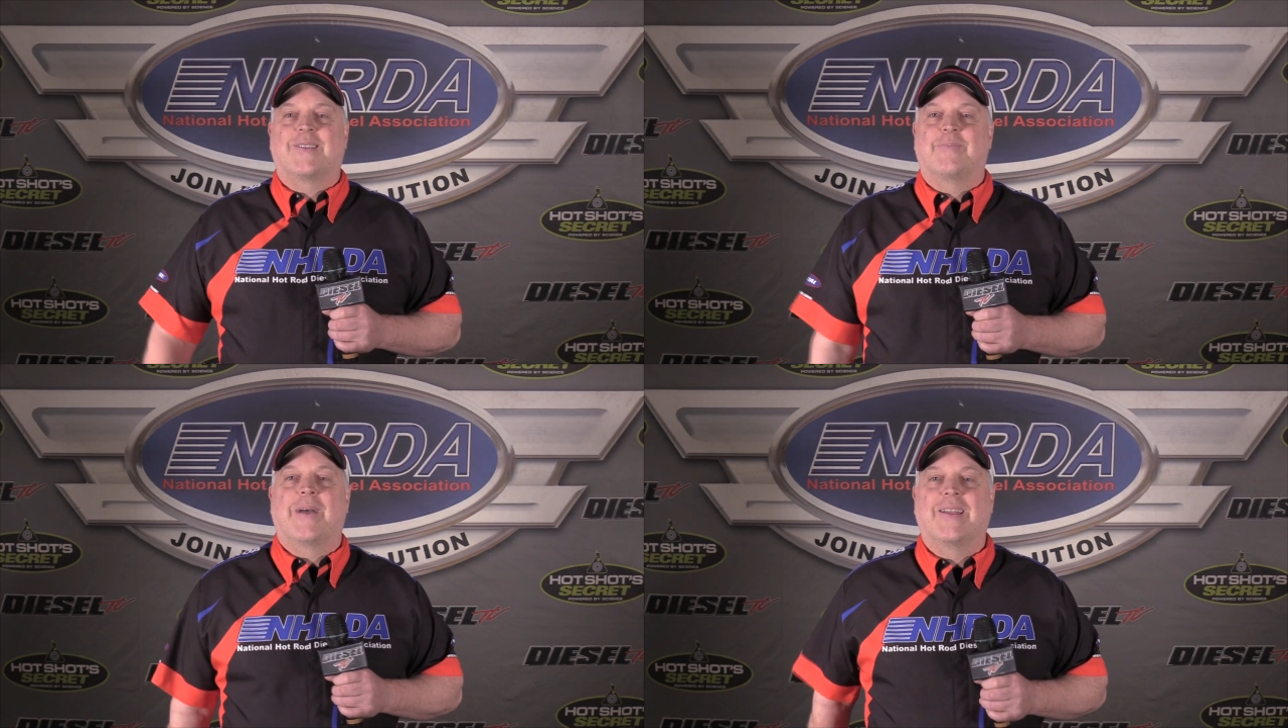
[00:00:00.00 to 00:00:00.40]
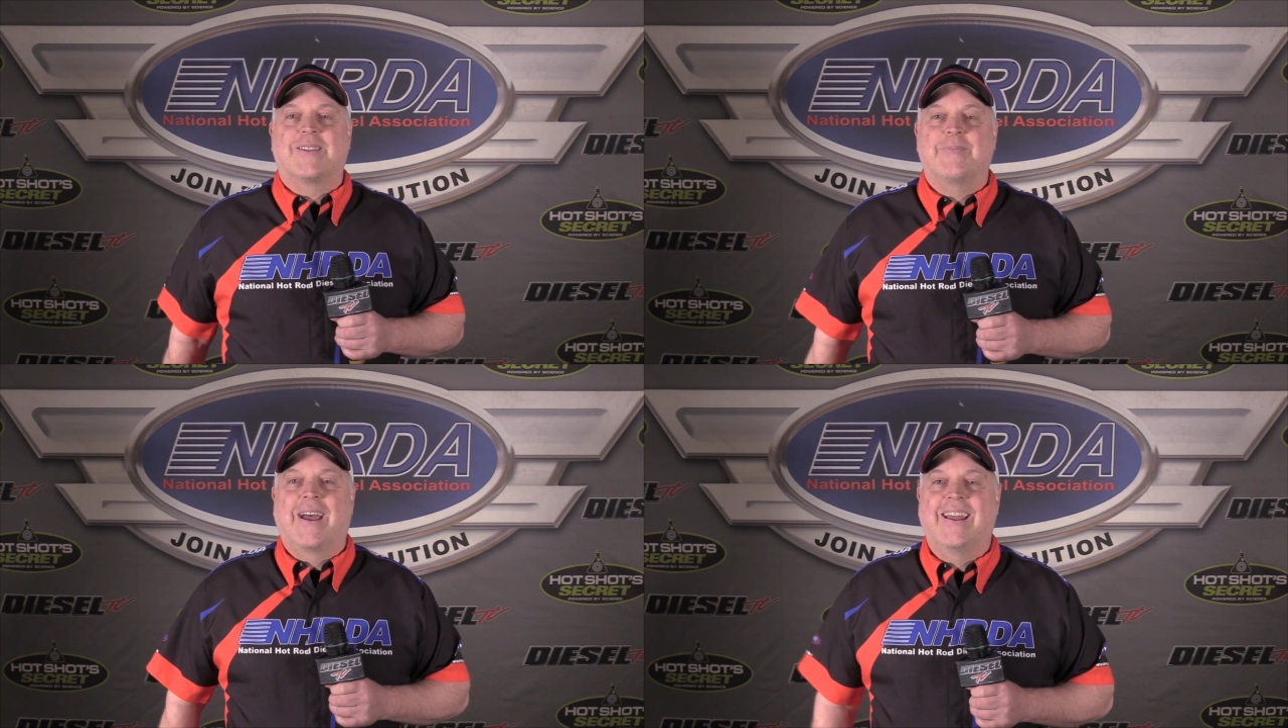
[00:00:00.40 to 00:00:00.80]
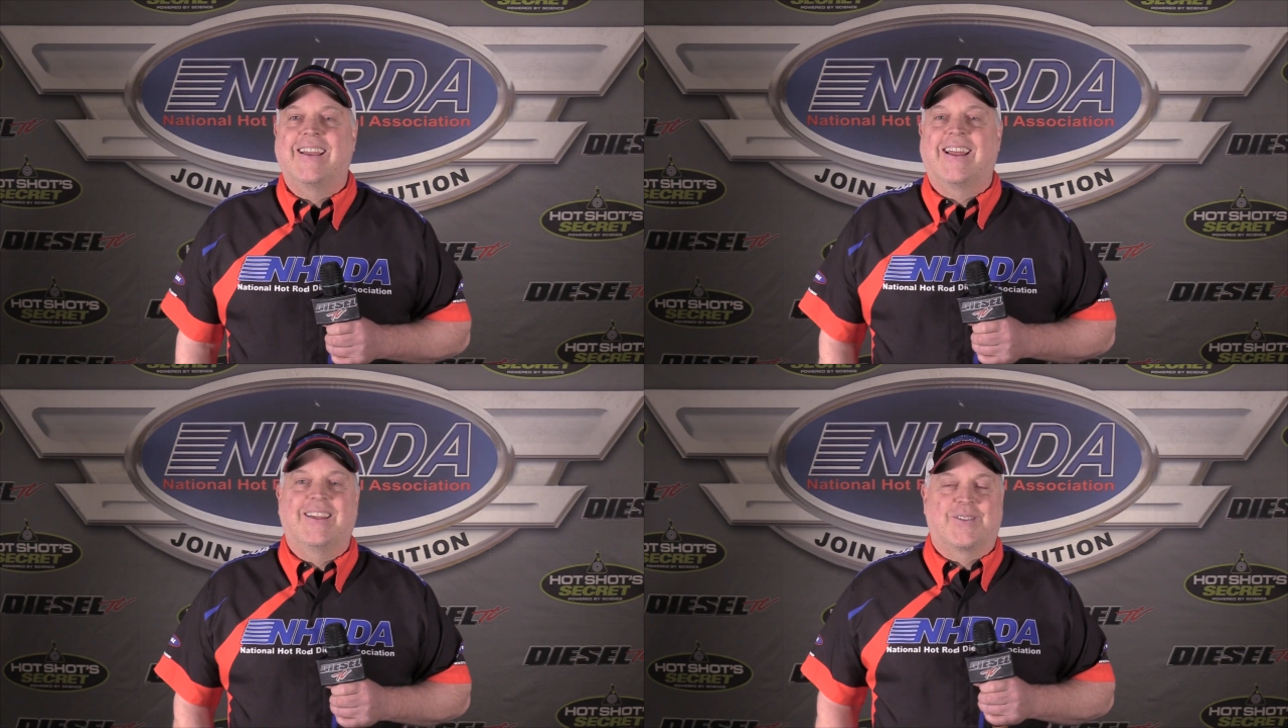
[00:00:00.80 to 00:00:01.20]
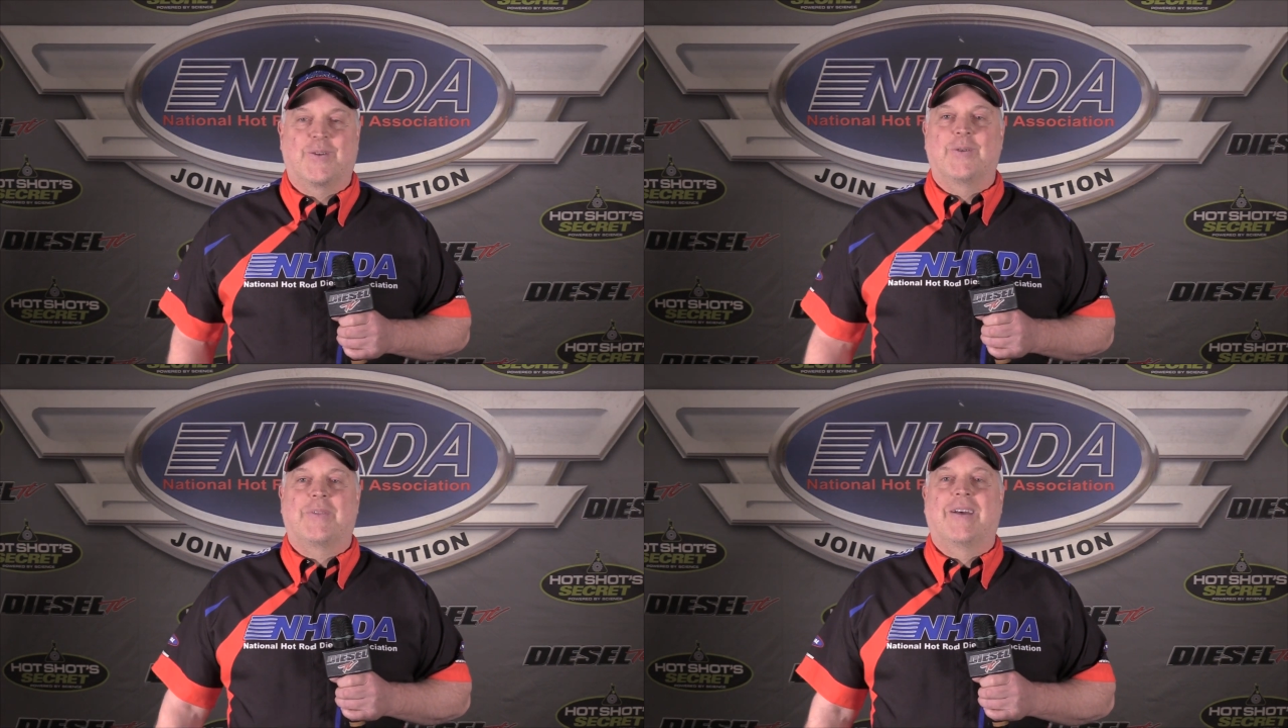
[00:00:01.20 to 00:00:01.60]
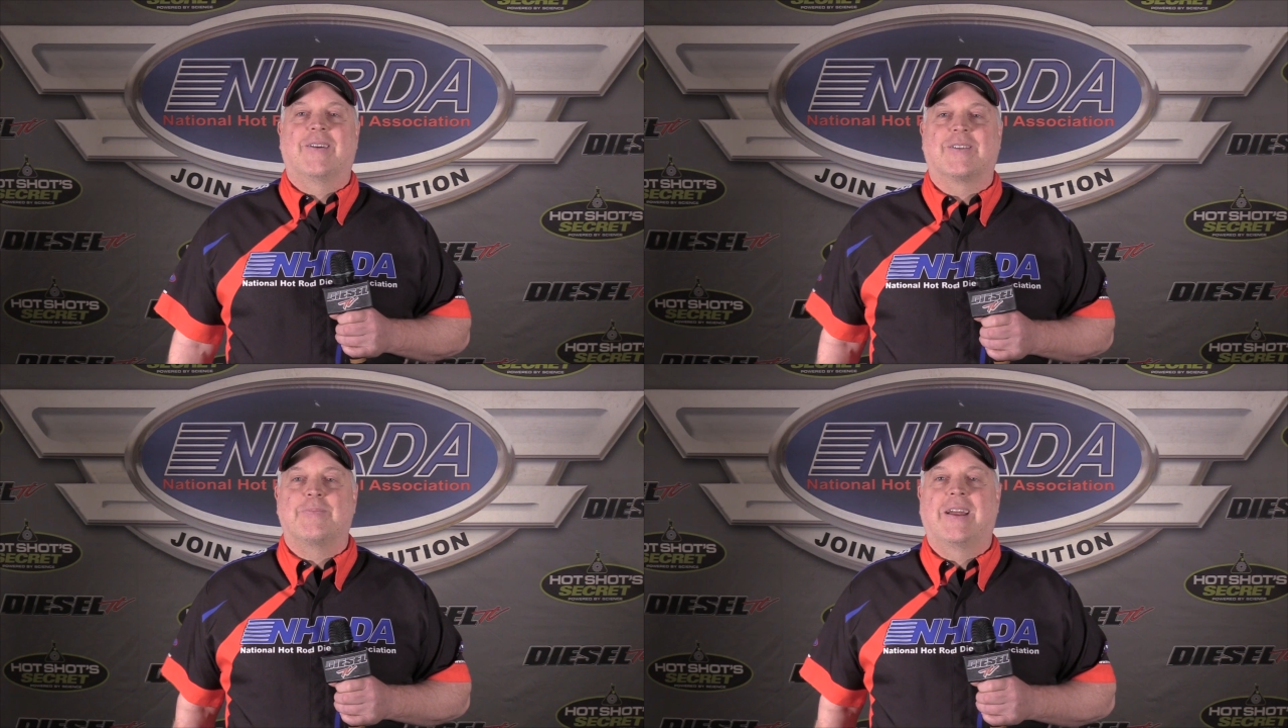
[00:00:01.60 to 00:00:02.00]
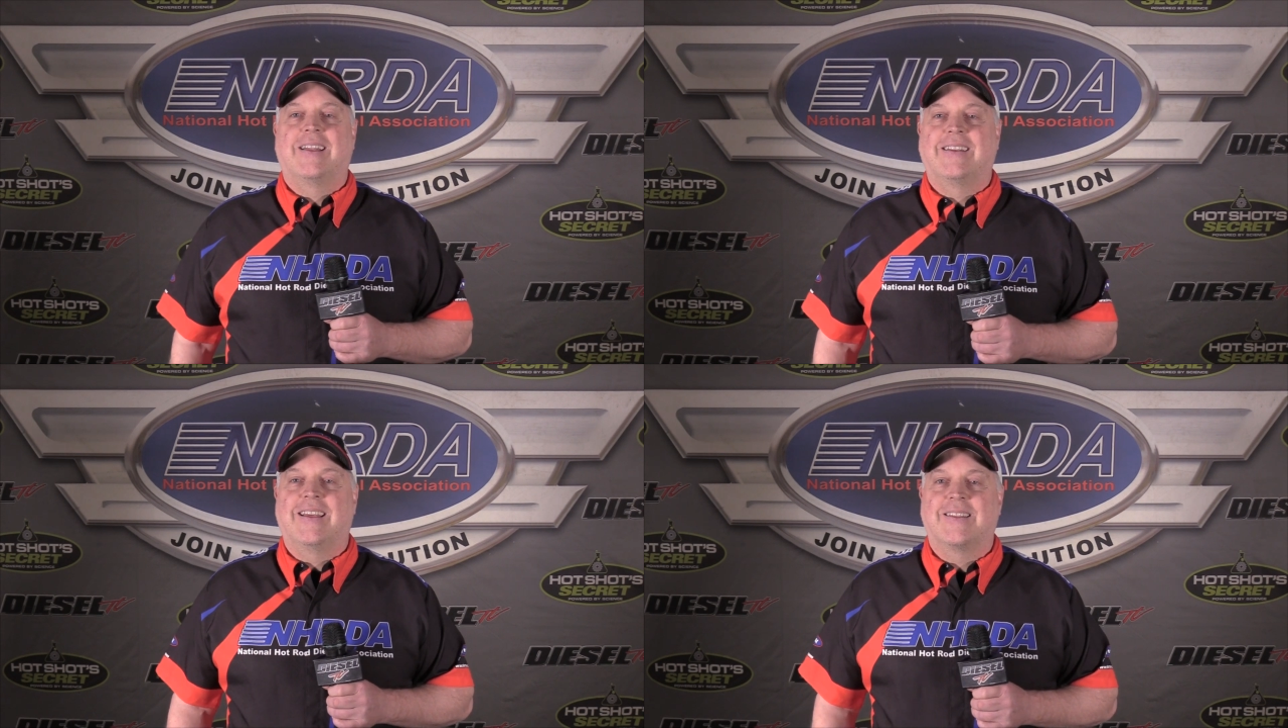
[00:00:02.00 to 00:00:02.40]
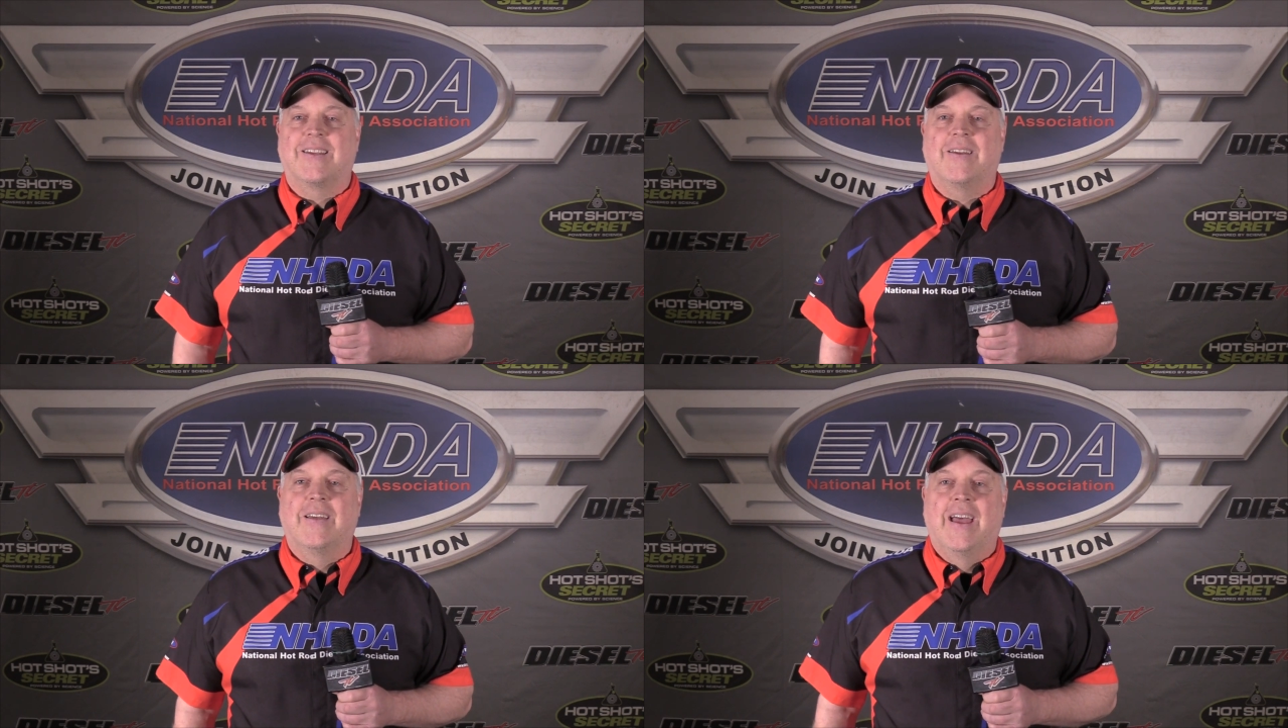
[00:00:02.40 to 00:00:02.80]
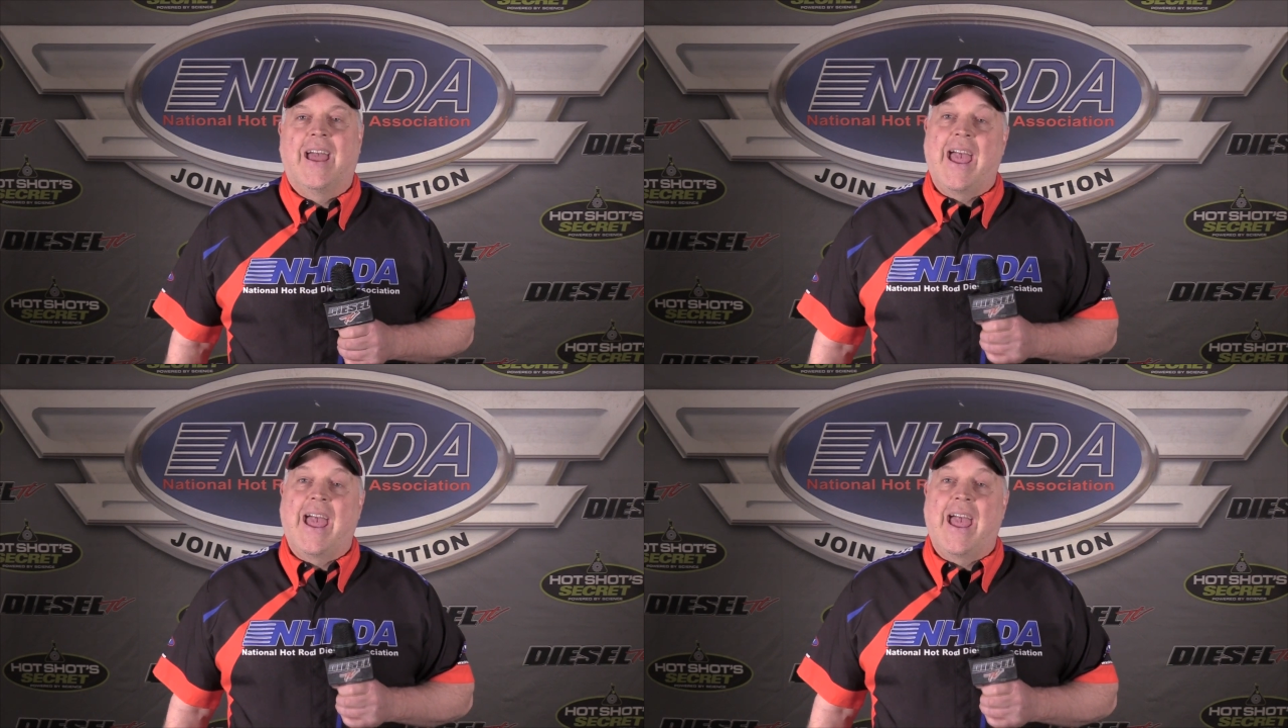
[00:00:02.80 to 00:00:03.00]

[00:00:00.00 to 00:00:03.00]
to Ben Smeding and his group down there at Smeding Diesel.